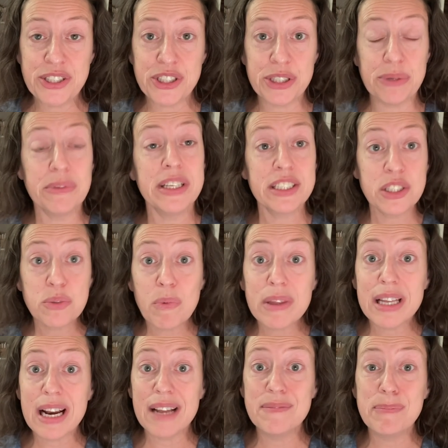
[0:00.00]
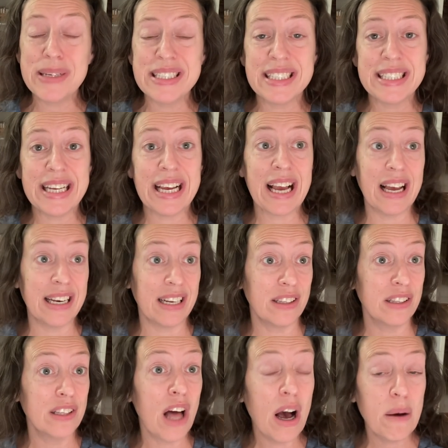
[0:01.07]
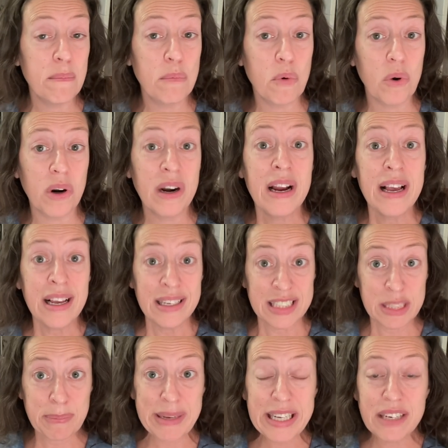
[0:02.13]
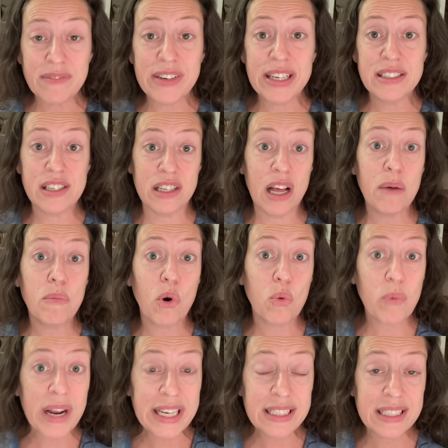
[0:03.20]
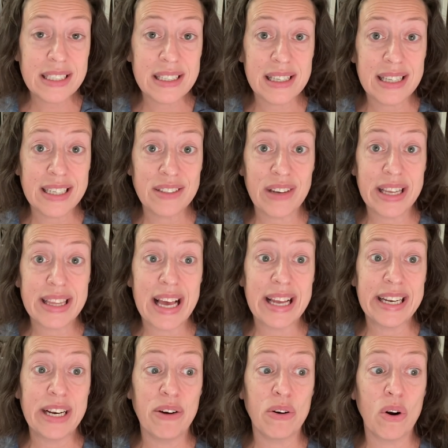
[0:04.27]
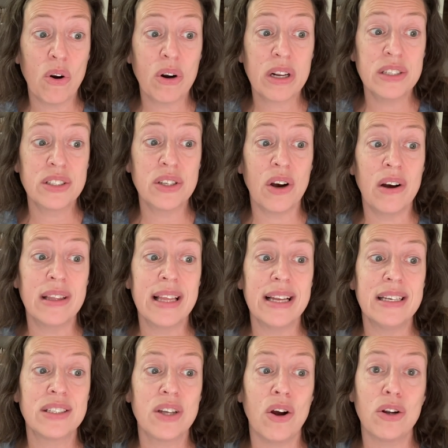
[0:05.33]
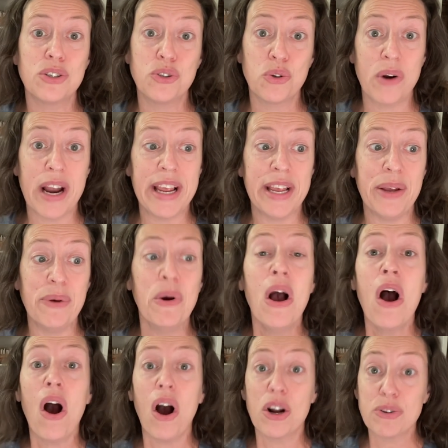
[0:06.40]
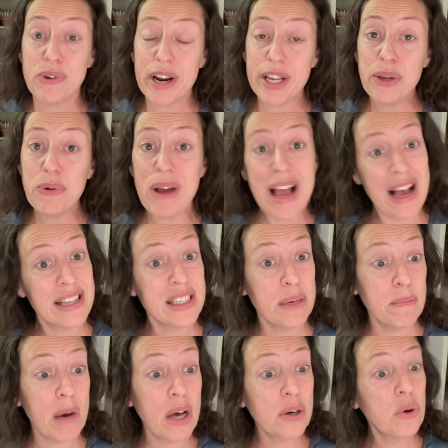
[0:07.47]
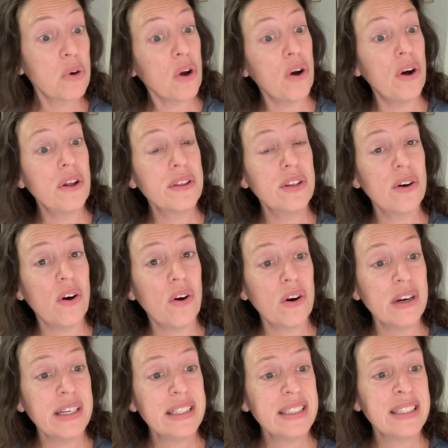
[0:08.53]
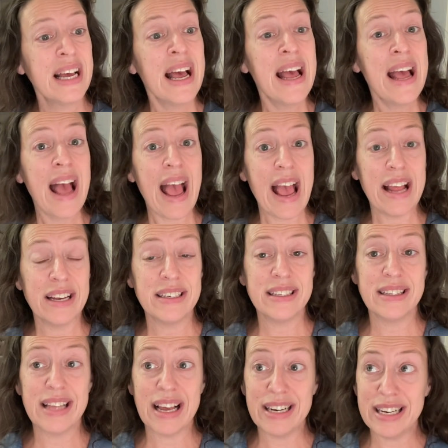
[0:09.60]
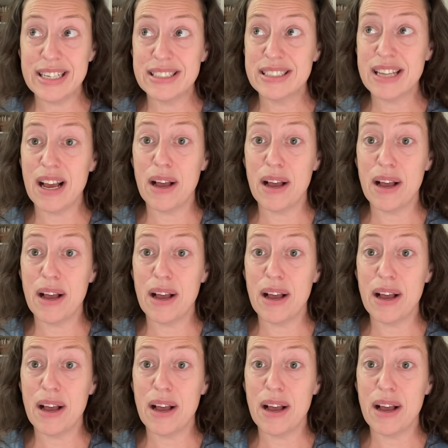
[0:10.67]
shoe, this is one that I've been seeing at a lot more speed events, a lot more races and things like that here in Arkansas, and that is Atreyu. Atreyu has a model called the Artist, and that is